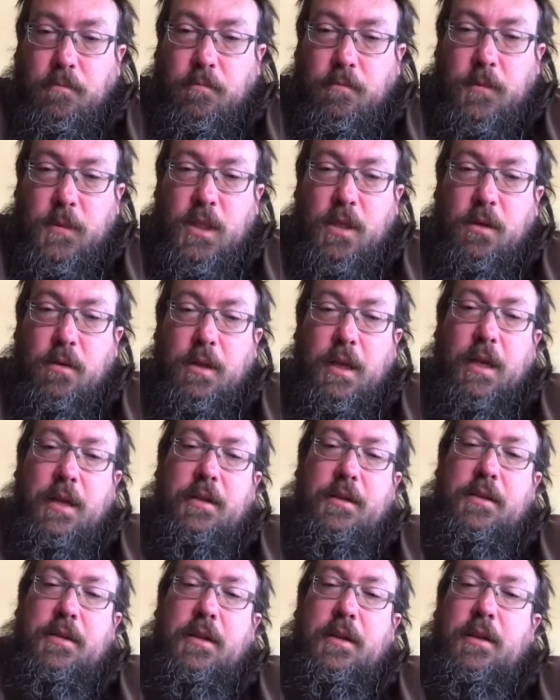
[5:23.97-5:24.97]
So
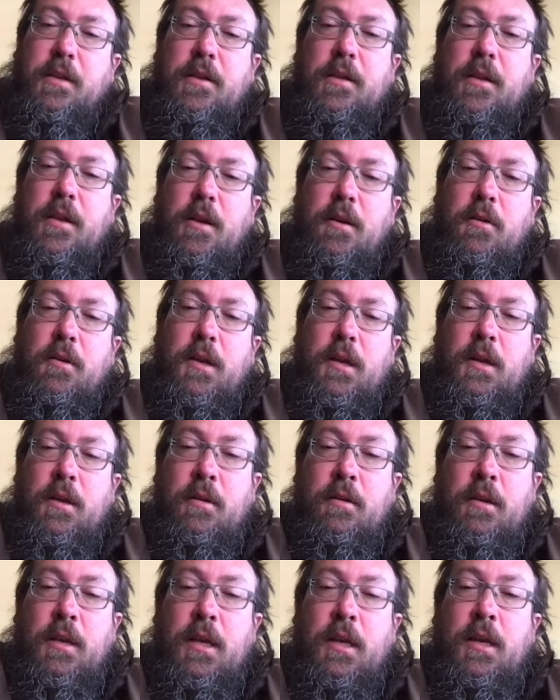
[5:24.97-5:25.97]
that's, in theory,
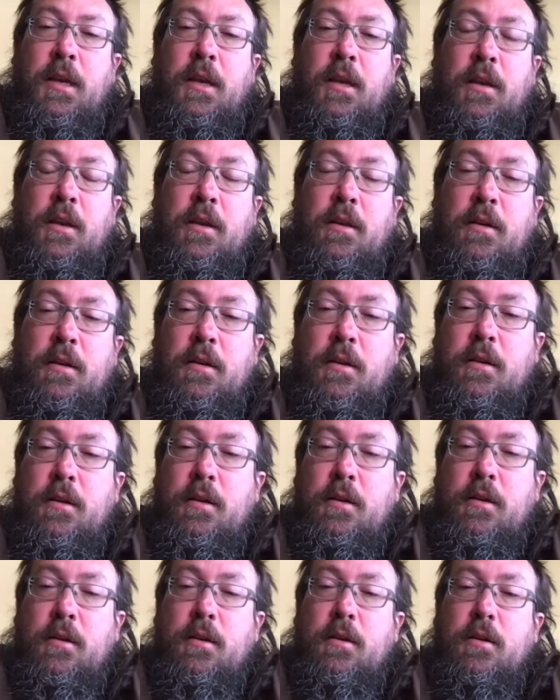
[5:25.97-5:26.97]
any
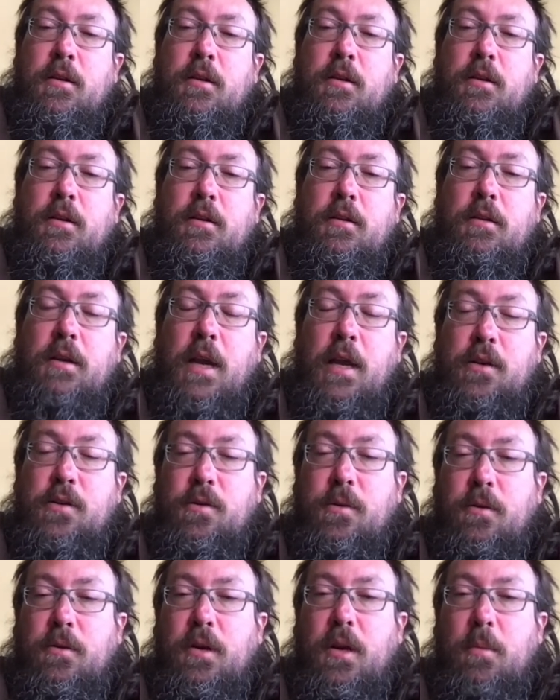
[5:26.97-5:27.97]

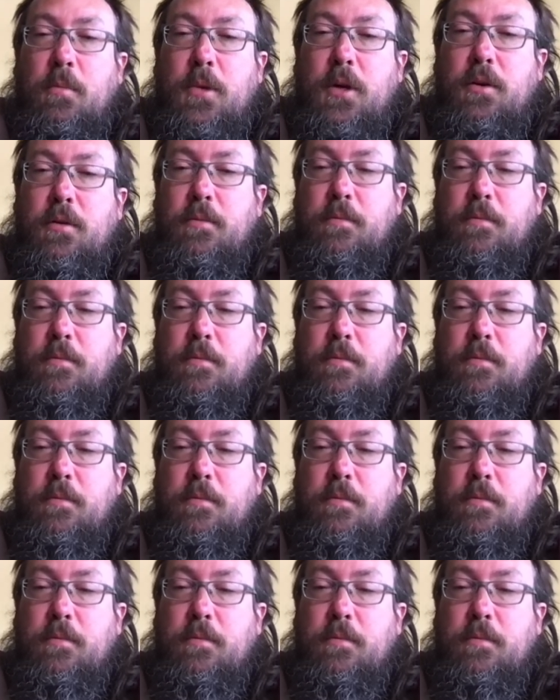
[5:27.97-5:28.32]
natural number.